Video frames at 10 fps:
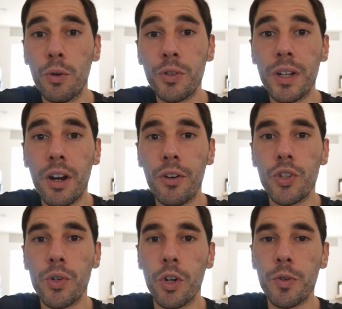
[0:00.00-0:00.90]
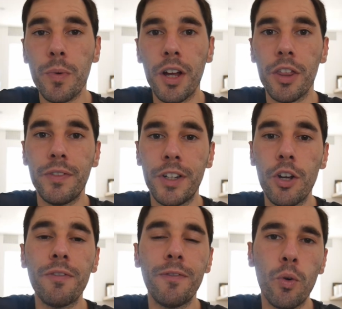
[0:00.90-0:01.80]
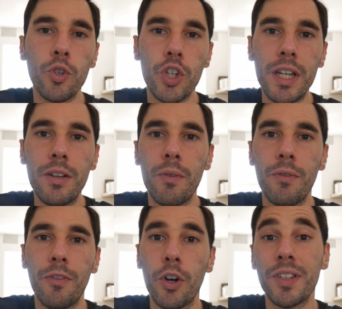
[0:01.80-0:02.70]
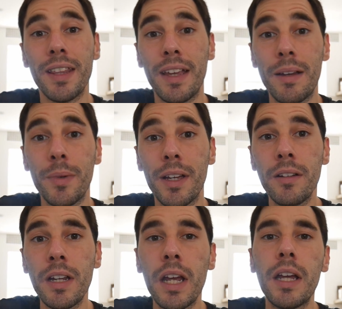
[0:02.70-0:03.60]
also encourage you to watch my other video, 4G versus the NBN,